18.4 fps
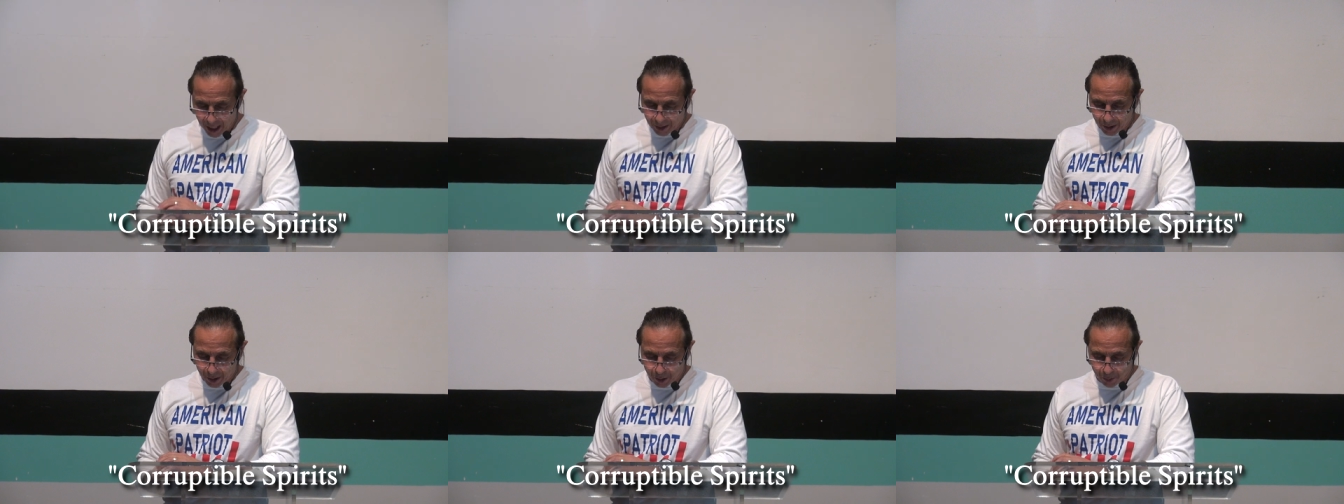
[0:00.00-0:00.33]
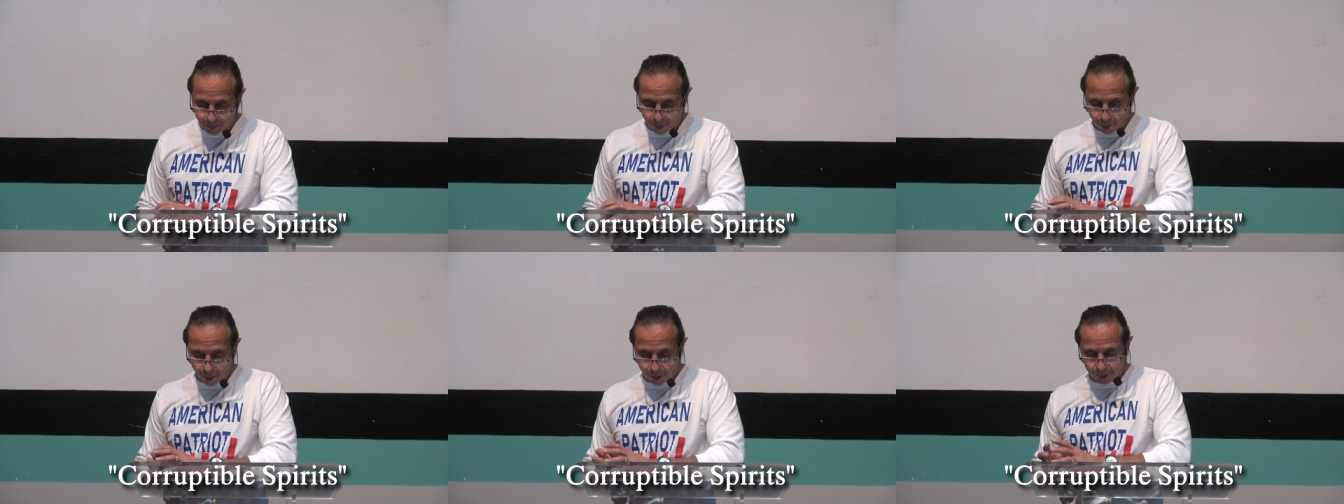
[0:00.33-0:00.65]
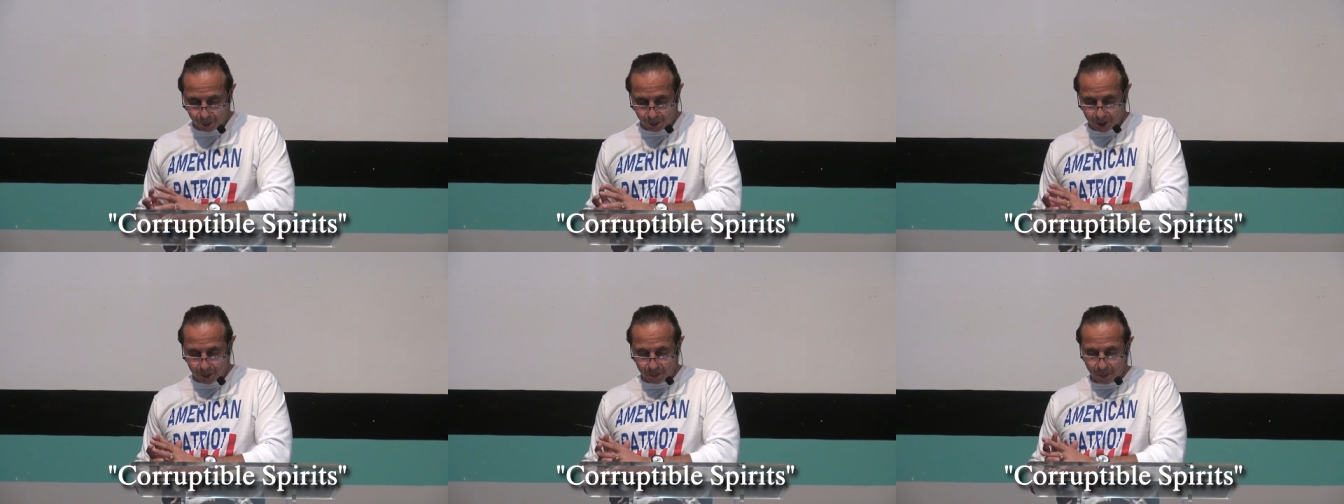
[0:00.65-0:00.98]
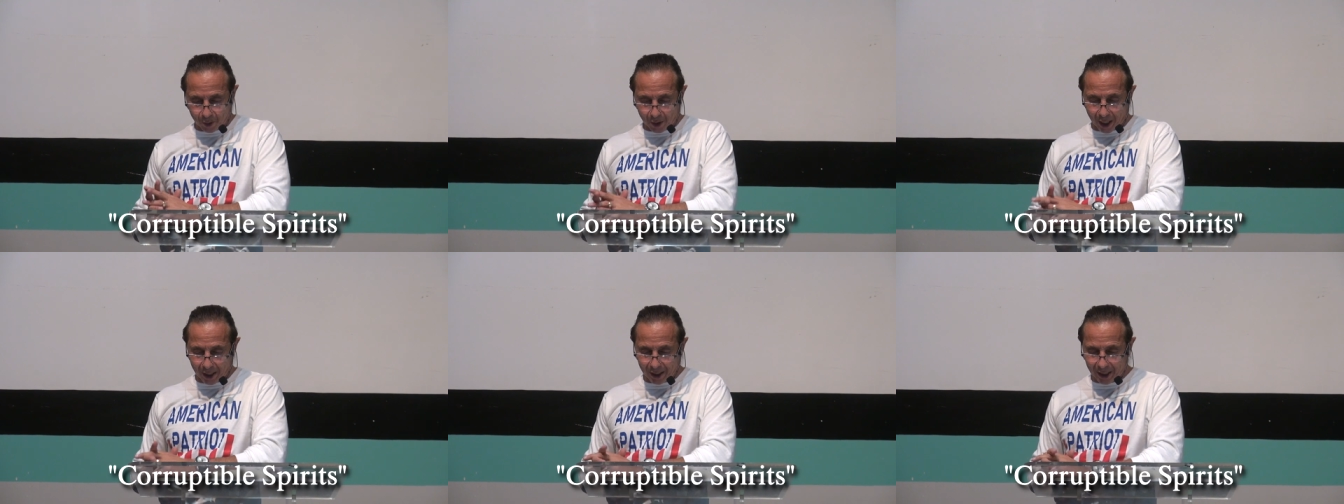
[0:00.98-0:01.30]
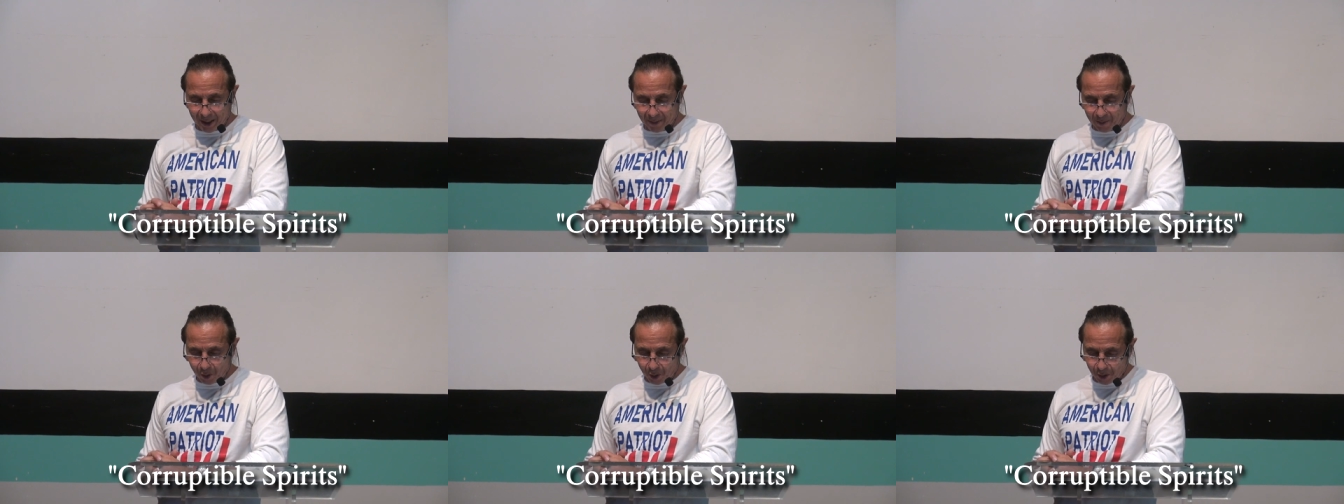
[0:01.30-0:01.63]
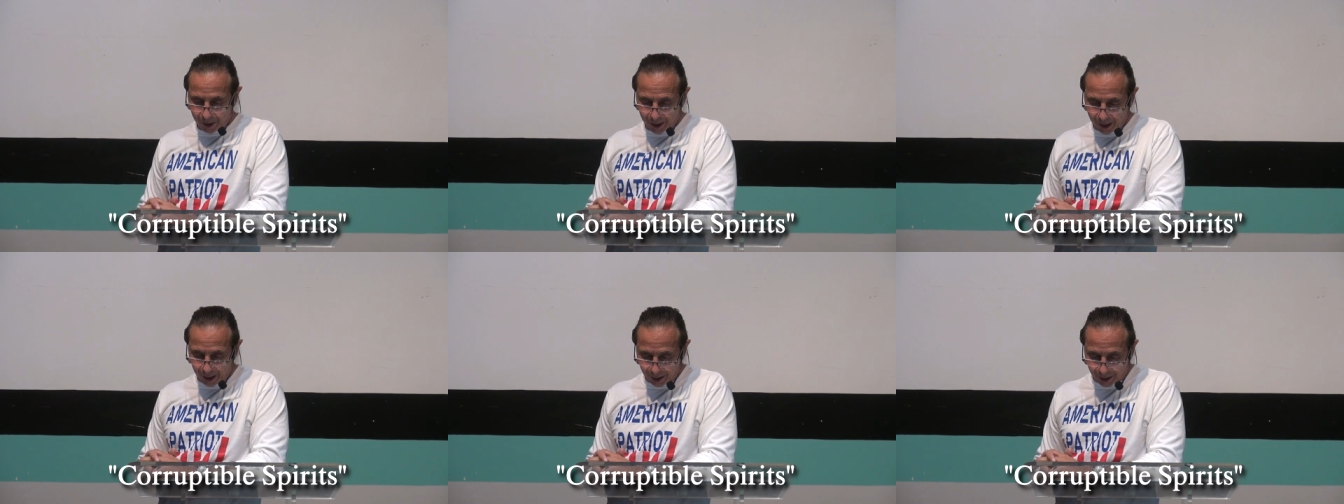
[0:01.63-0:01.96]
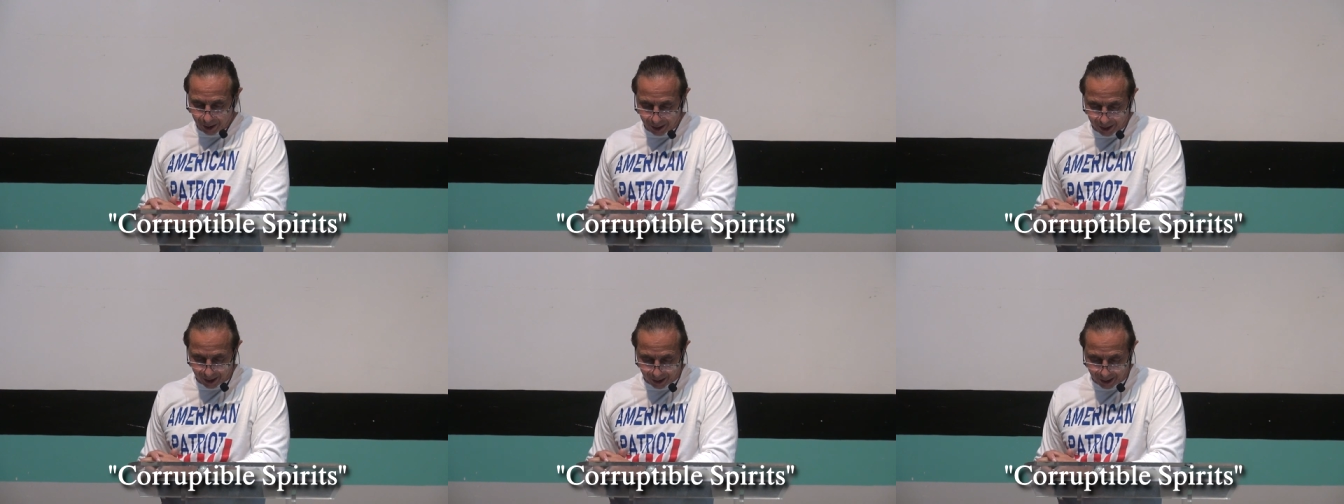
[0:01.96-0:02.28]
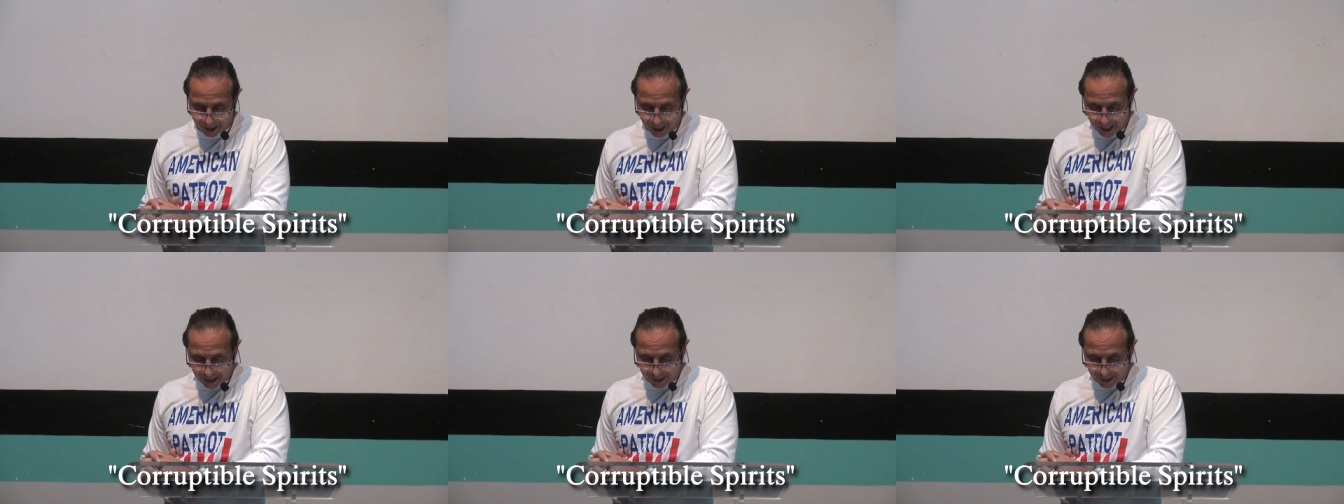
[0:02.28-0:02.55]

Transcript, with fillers: this mortal has put on immortality,